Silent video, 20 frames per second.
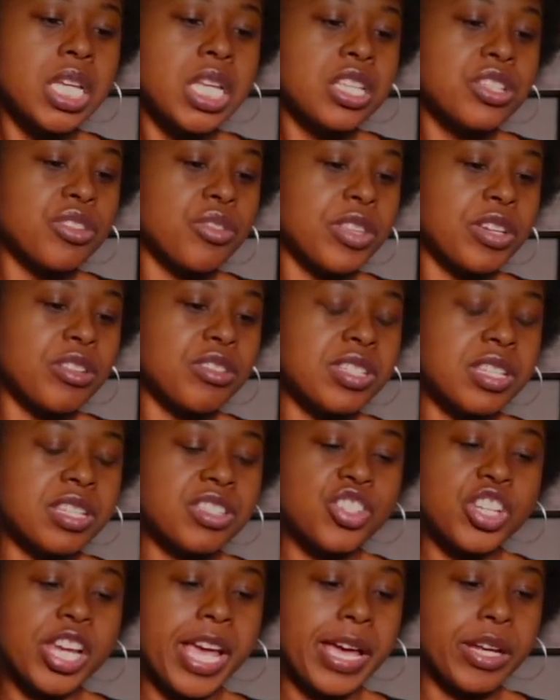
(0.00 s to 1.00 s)
So there's a
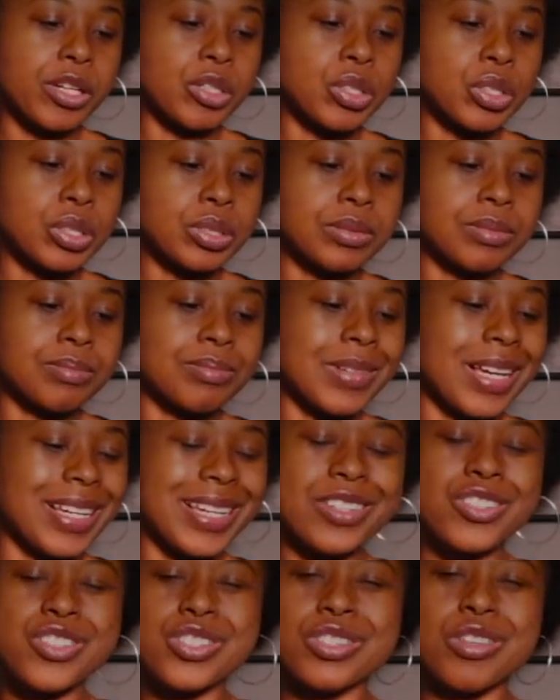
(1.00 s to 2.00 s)
channel, I
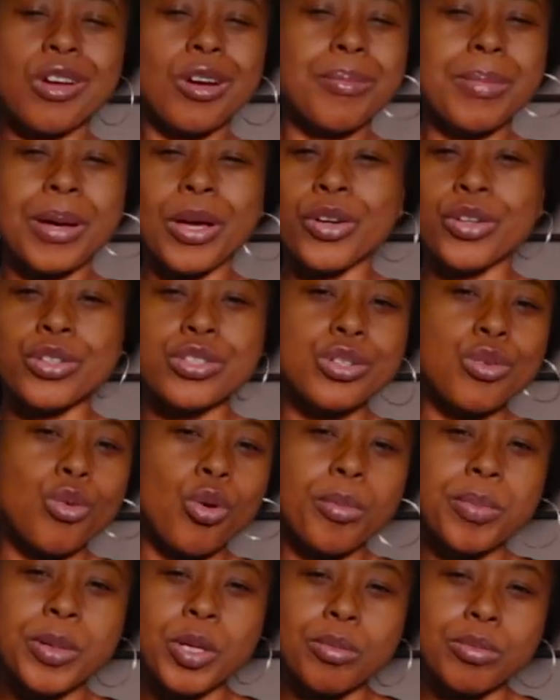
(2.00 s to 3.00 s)
guess she's talking about her
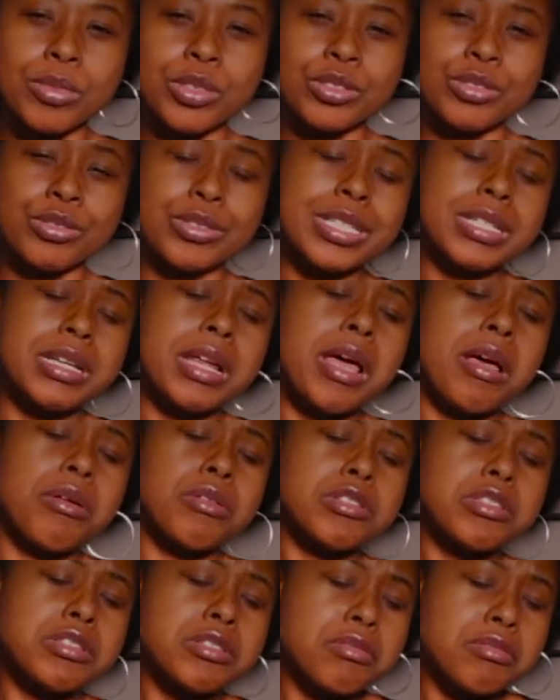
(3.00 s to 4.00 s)
Scorpio moon and how
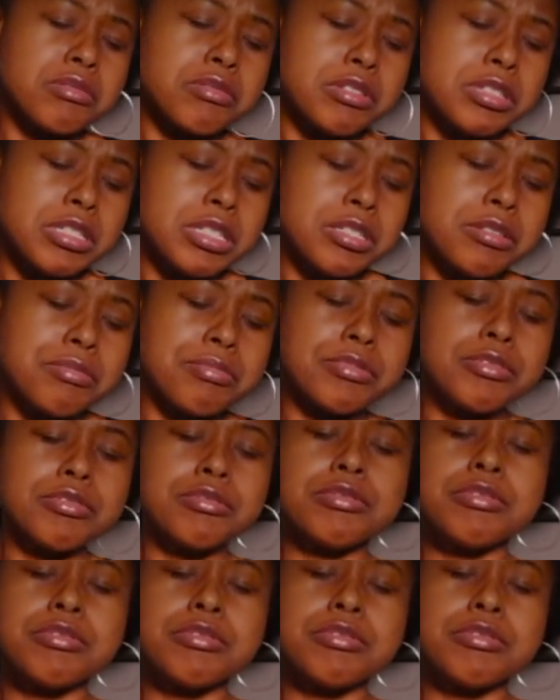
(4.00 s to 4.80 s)
it's so deep